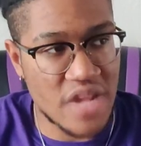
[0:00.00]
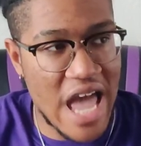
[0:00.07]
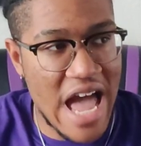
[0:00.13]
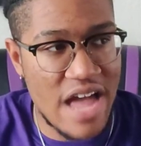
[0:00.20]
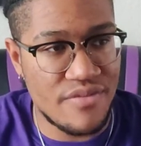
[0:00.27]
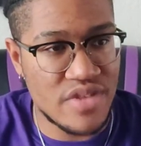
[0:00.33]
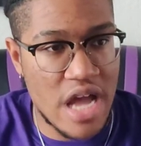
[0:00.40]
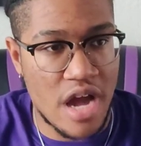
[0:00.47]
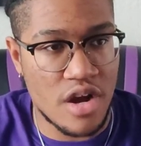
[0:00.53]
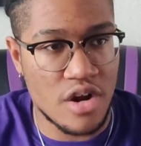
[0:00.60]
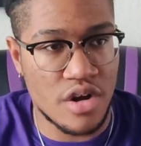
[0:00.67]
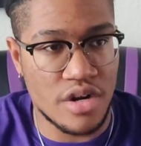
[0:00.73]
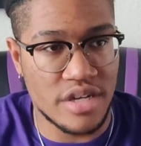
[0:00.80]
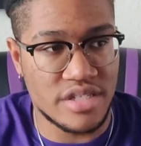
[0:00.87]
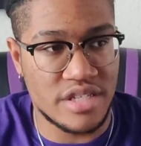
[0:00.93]
I have not
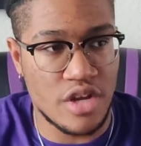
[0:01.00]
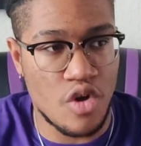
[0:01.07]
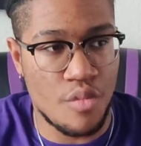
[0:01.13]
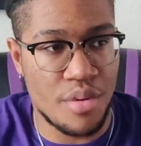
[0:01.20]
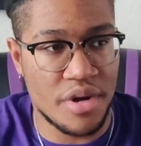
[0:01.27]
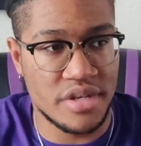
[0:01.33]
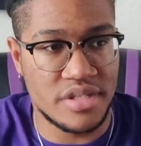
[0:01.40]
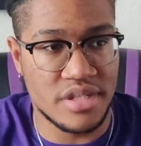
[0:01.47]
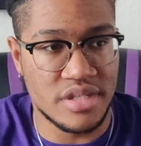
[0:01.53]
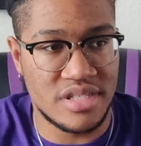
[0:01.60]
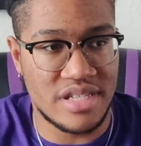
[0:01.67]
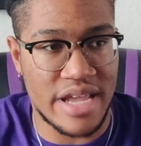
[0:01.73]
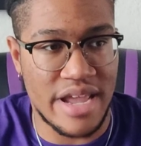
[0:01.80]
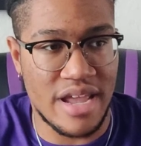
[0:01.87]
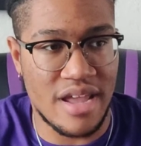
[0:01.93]
heard a single person
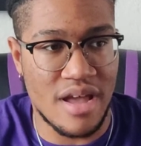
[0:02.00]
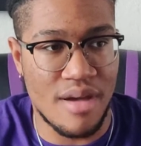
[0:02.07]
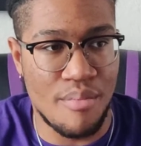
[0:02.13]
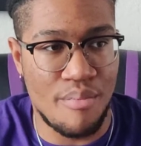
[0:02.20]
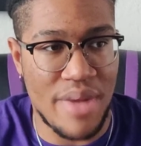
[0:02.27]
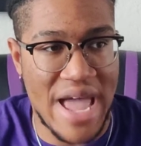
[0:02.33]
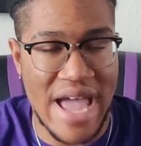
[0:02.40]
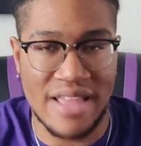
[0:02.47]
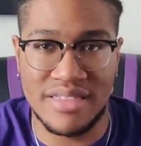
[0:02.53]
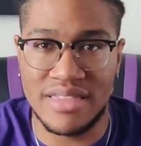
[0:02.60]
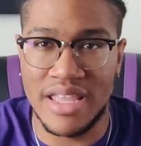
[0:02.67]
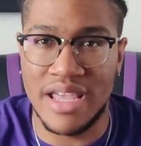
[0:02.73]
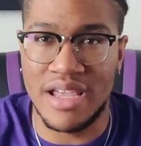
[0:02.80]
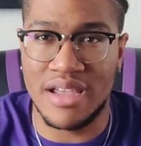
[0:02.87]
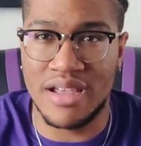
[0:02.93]
say a bad
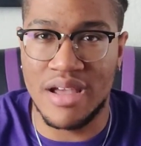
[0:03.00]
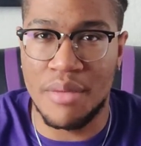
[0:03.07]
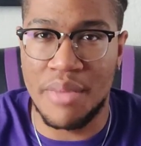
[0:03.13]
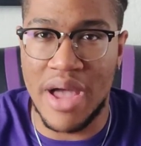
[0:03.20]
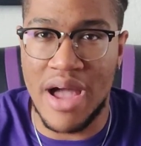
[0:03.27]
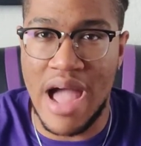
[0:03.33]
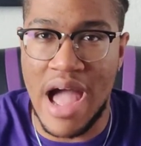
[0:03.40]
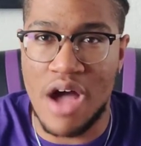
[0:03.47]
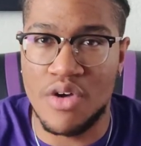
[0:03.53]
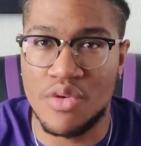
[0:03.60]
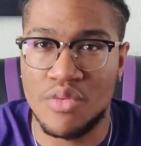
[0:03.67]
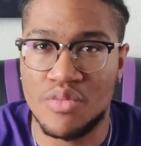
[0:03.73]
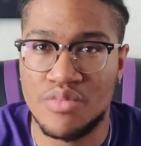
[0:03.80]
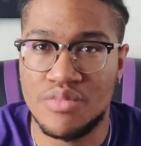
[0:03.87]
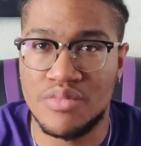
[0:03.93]
thing about
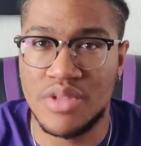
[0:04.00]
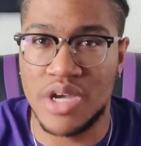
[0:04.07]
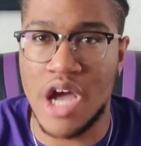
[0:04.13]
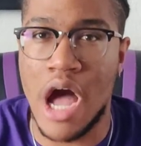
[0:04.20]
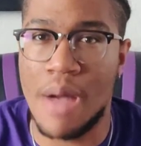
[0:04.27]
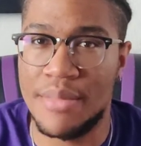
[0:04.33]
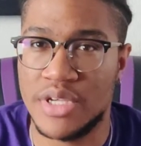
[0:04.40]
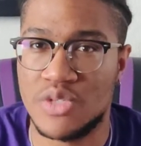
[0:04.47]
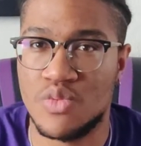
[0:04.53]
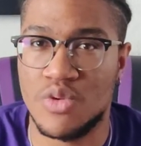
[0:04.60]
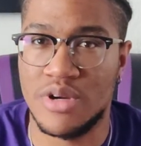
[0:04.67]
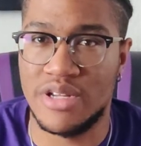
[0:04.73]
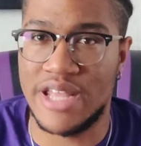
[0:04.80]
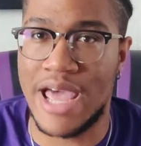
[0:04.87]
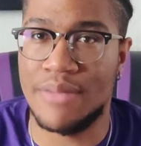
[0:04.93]
how the comics
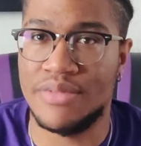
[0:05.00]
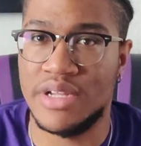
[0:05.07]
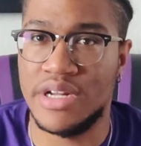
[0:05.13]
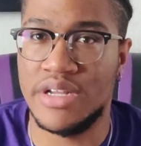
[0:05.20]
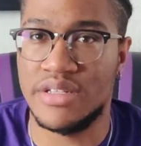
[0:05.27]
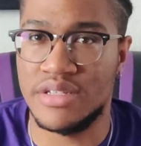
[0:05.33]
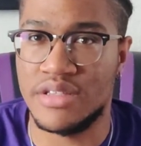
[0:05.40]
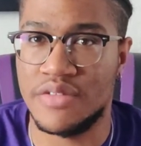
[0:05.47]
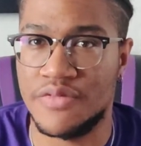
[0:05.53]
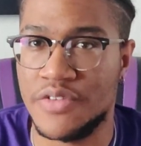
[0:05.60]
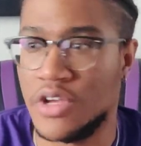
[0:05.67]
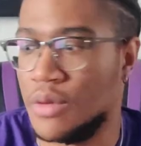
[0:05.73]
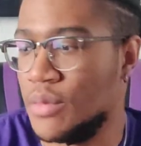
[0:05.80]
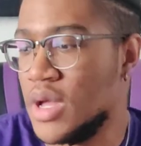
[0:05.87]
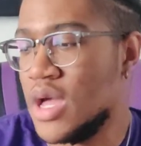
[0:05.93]
were adapted into the
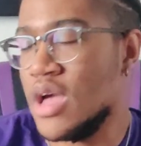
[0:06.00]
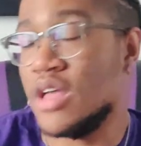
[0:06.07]
film.